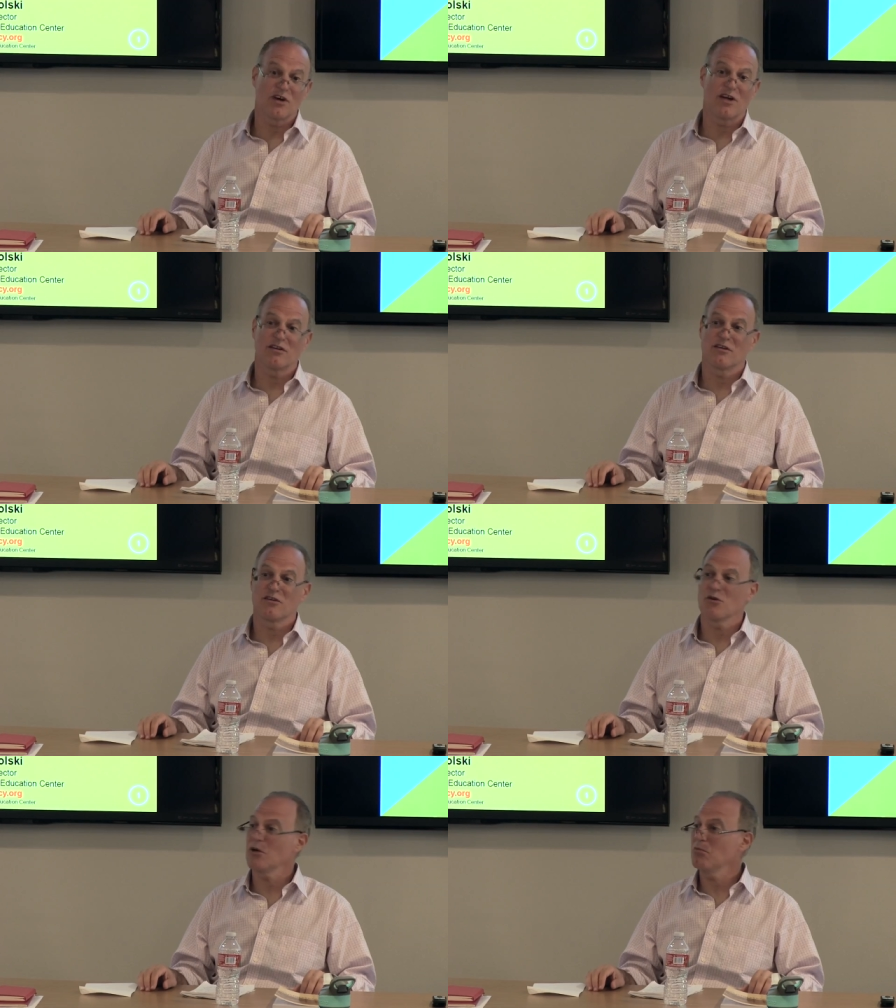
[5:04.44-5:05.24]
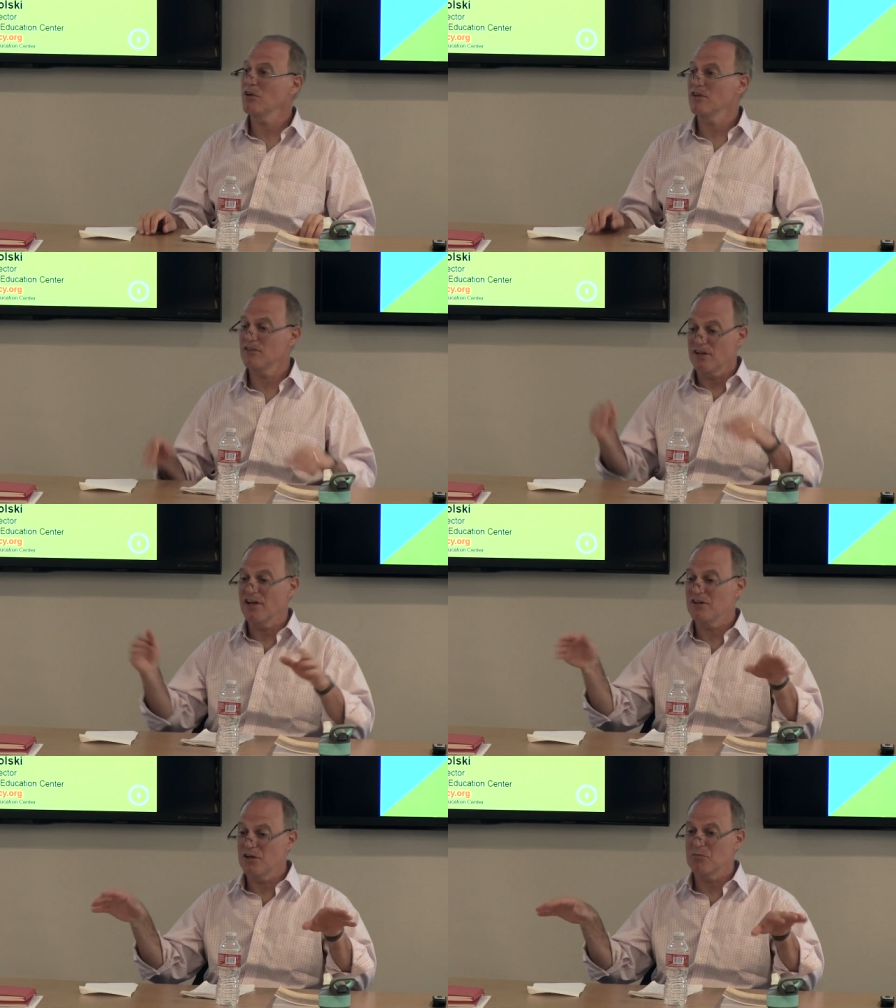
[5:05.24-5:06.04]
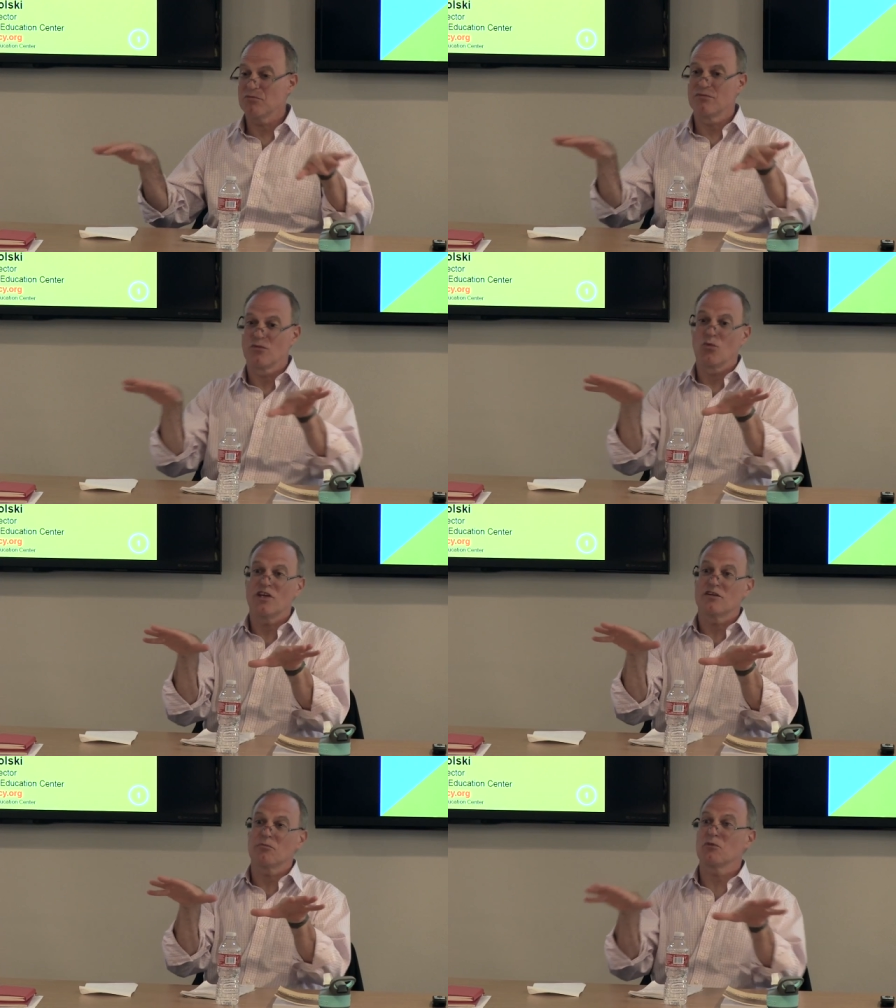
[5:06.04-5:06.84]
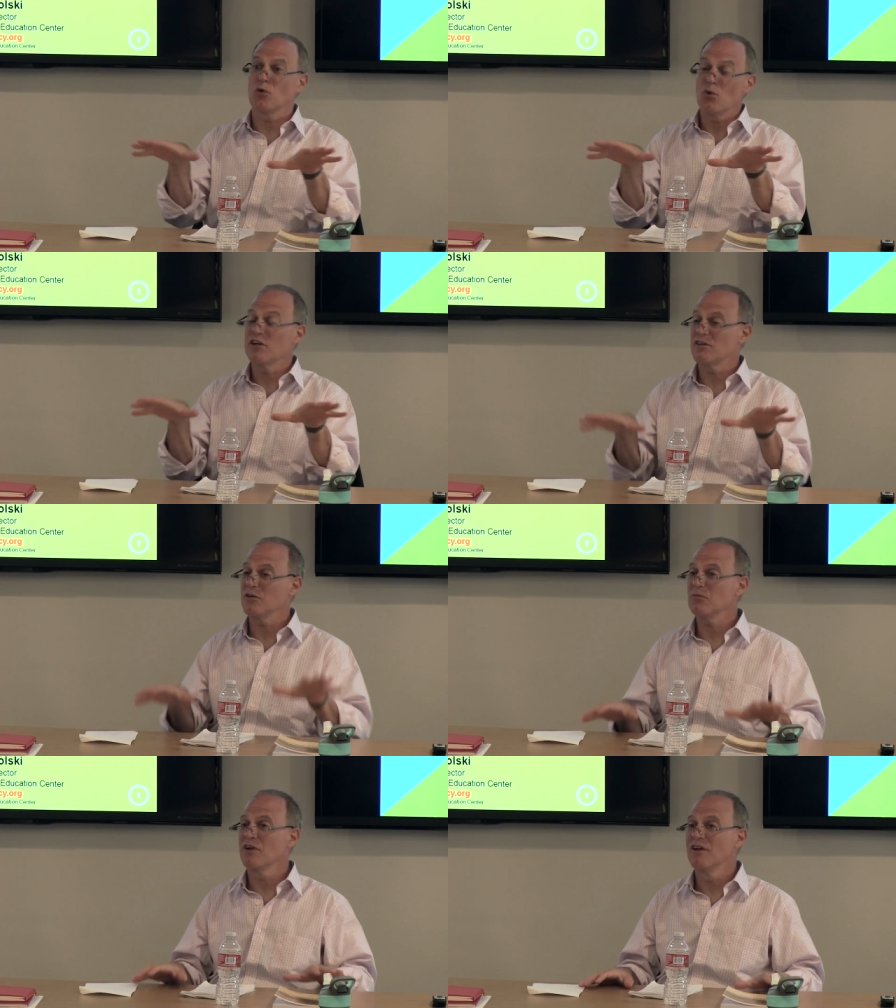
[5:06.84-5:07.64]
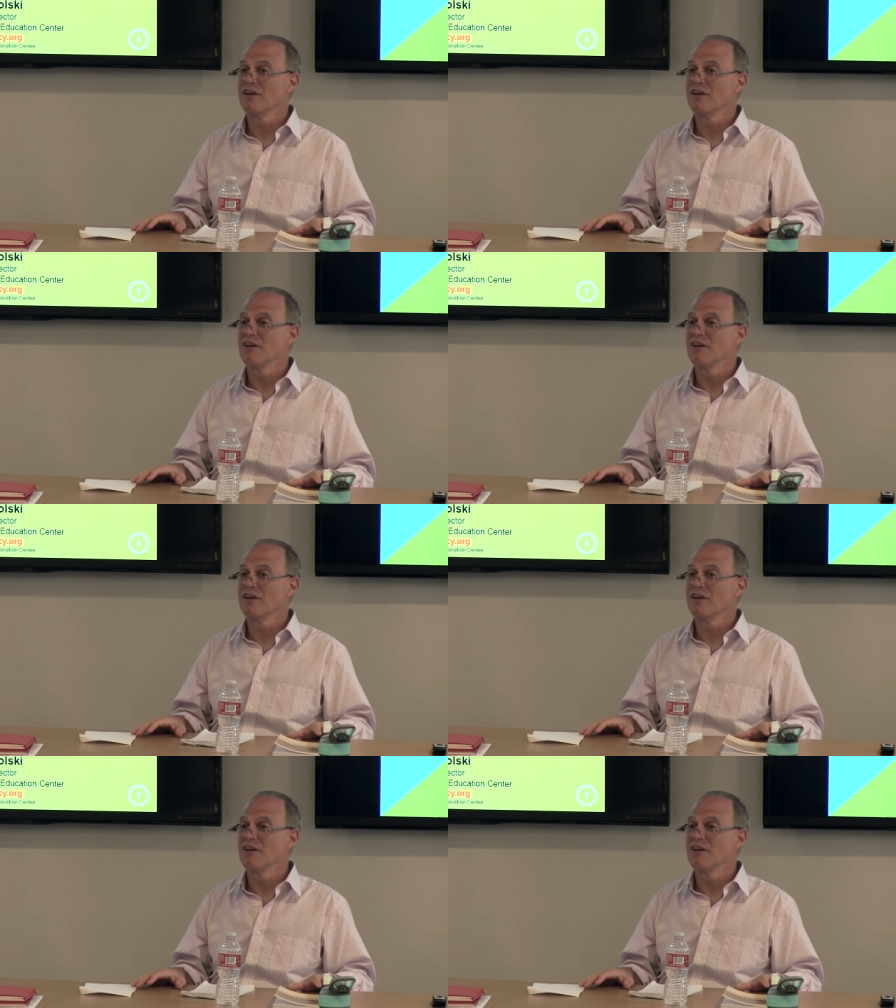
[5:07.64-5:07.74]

got your airplanes lined up wingtip to wingtip,